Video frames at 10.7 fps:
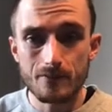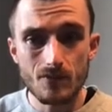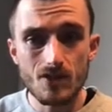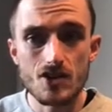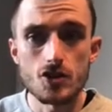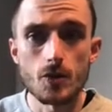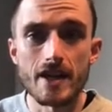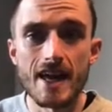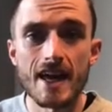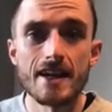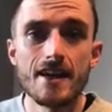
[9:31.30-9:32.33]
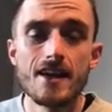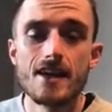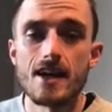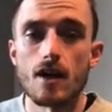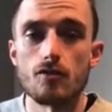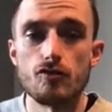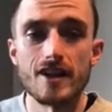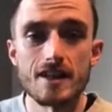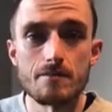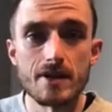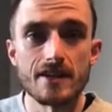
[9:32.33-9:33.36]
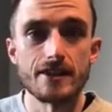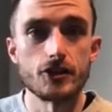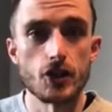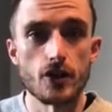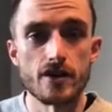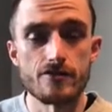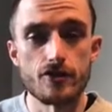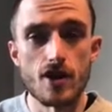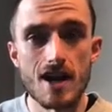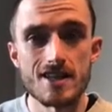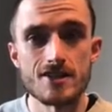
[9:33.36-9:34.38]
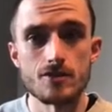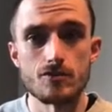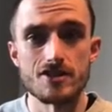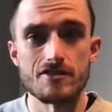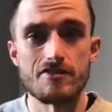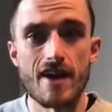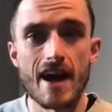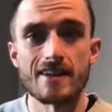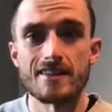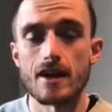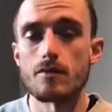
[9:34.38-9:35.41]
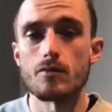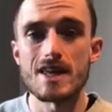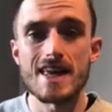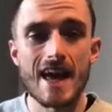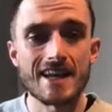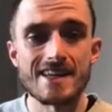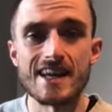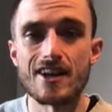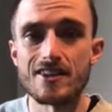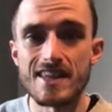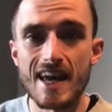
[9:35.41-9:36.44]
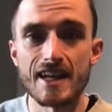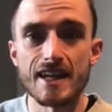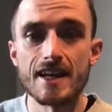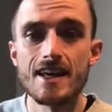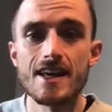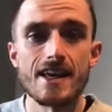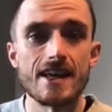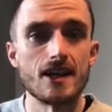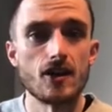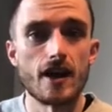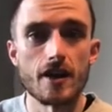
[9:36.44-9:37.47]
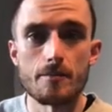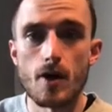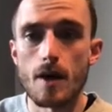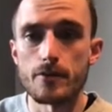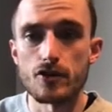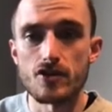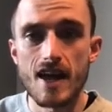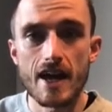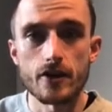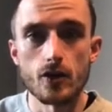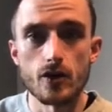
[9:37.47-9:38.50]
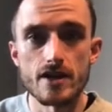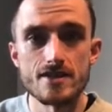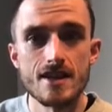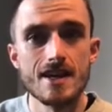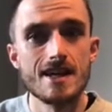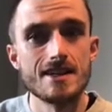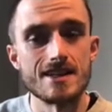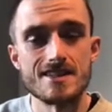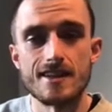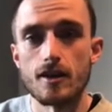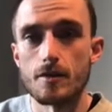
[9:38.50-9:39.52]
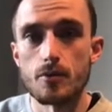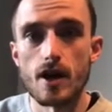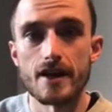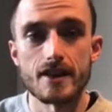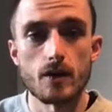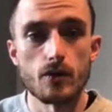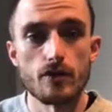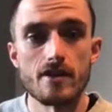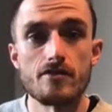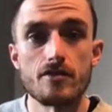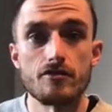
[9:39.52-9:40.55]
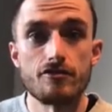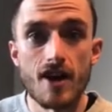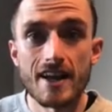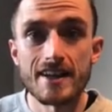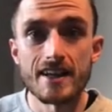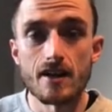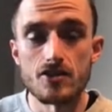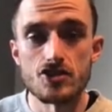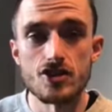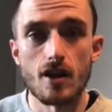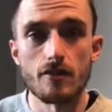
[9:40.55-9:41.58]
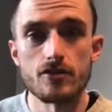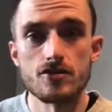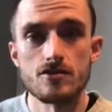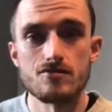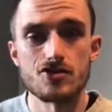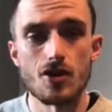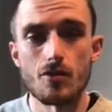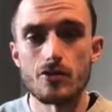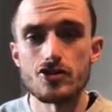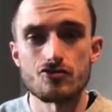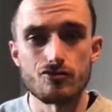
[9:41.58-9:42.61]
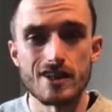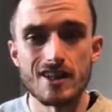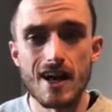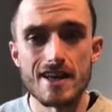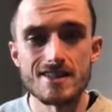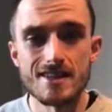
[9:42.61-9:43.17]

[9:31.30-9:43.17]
So again, a really big deterrent for us was the fact that we can't get ungated in a lot of the popular categories to sell the product that we were even finding on the shelves. So we just realized,